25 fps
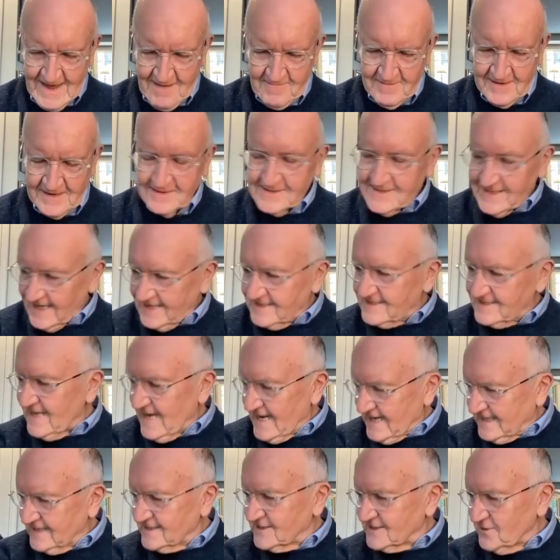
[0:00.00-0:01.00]
I mean, it's it's
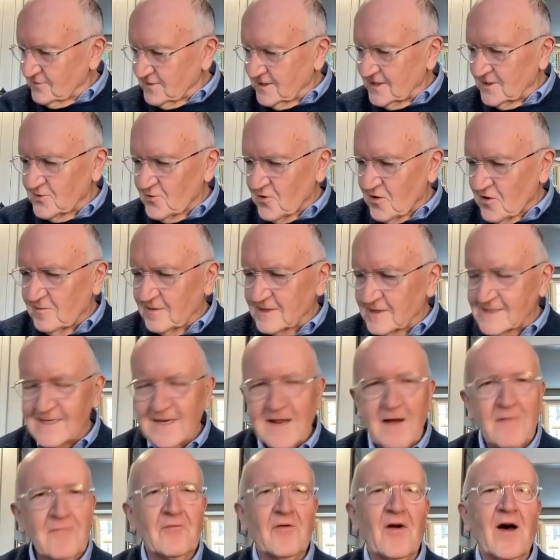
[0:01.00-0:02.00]
like its own enormous
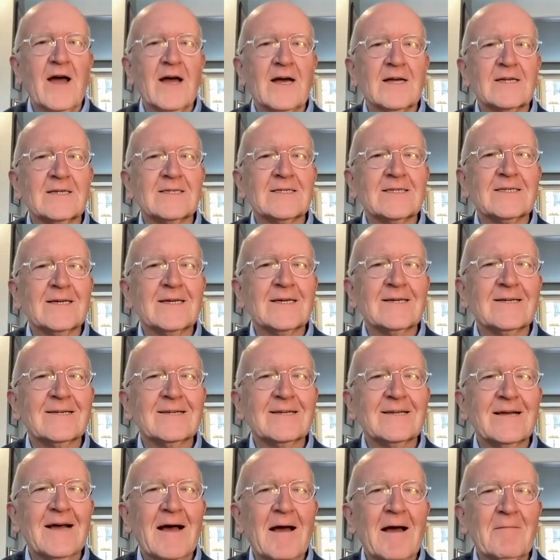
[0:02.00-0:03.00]
love riot, isn't it?
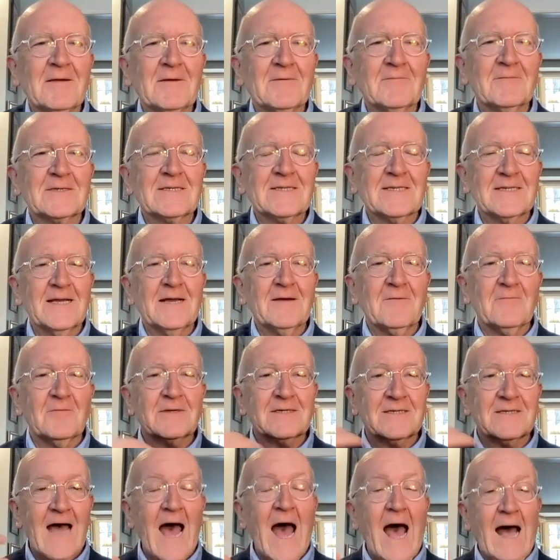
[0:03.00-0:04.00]
I mean, it was it
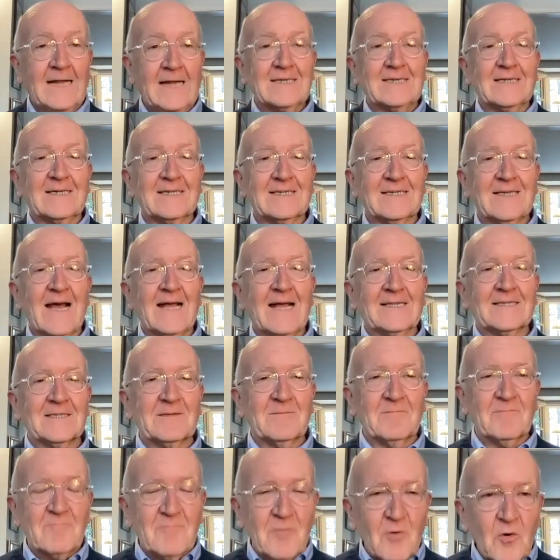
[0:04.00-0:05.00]
was that in a sense, the
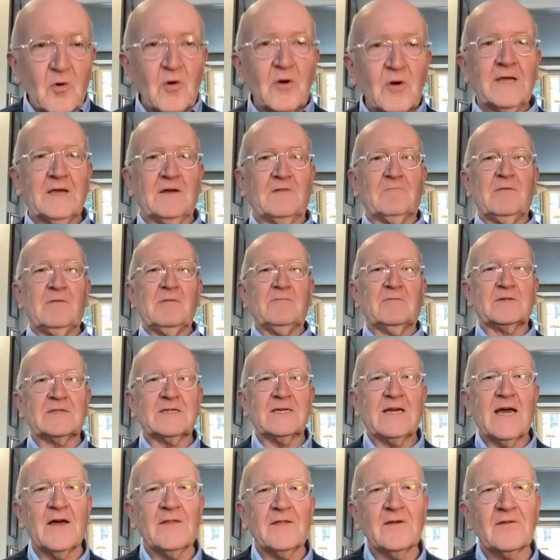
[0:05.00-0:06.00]
pooling of people
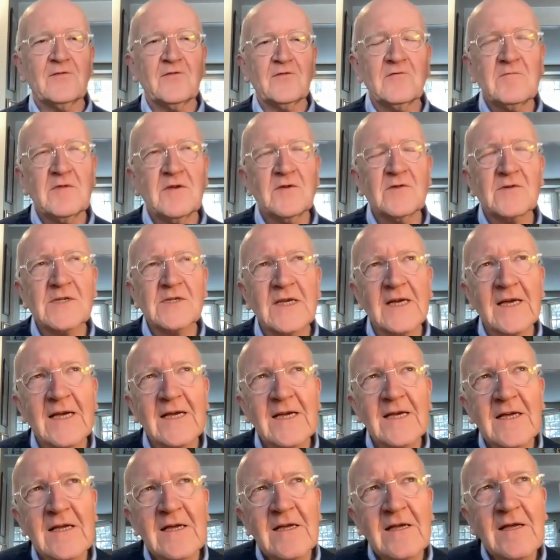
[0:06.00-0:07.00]
together through music.